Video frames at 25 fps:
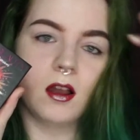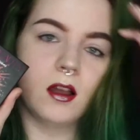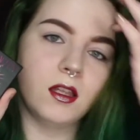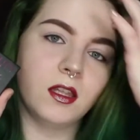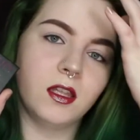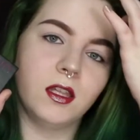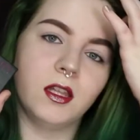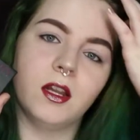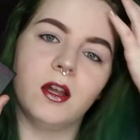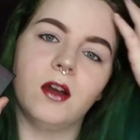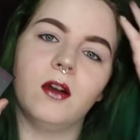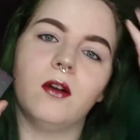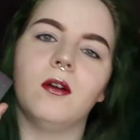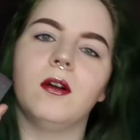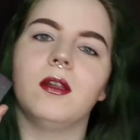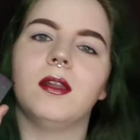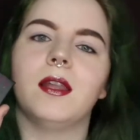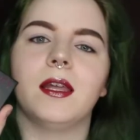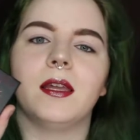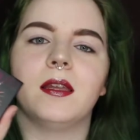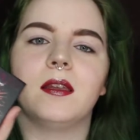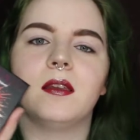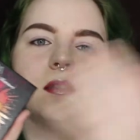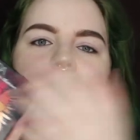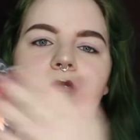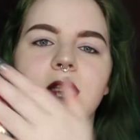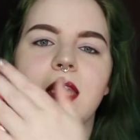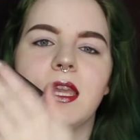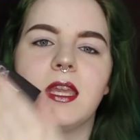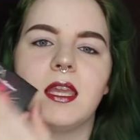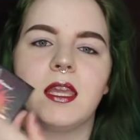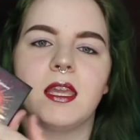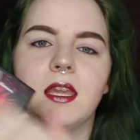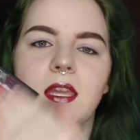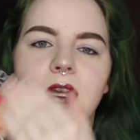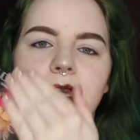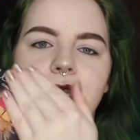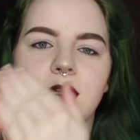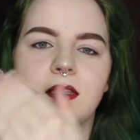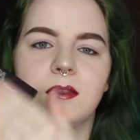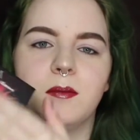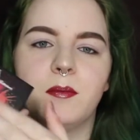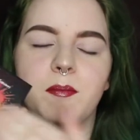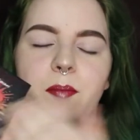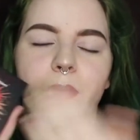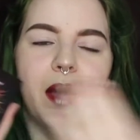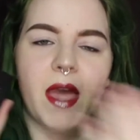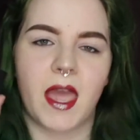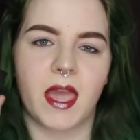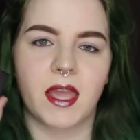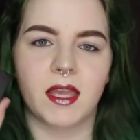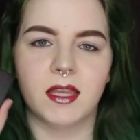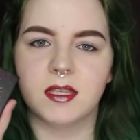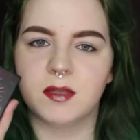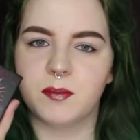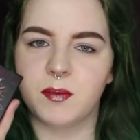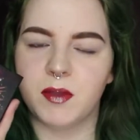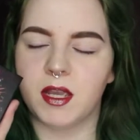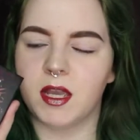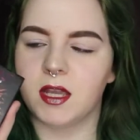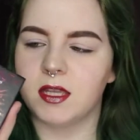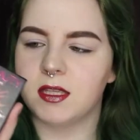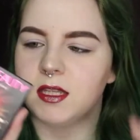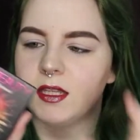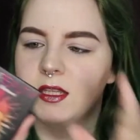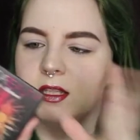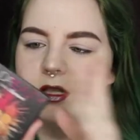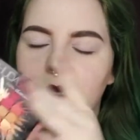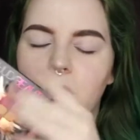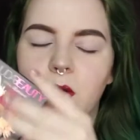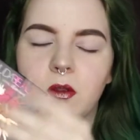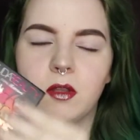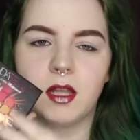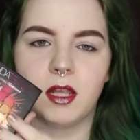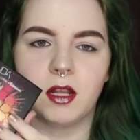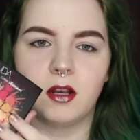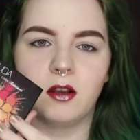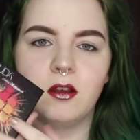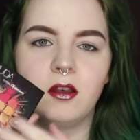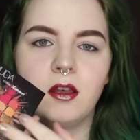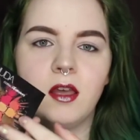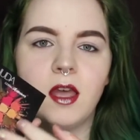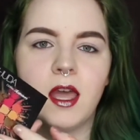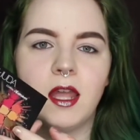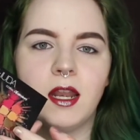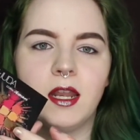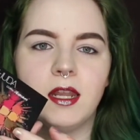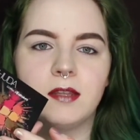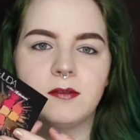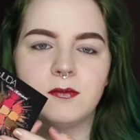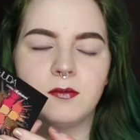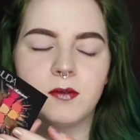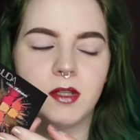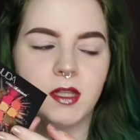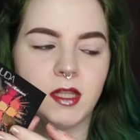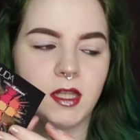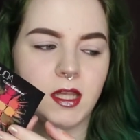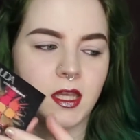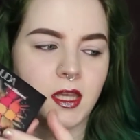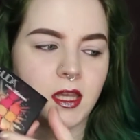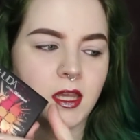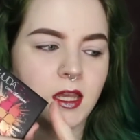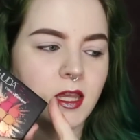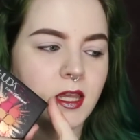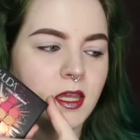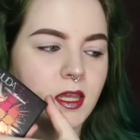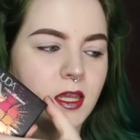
you know, like taking in bags, because it's so little and it's really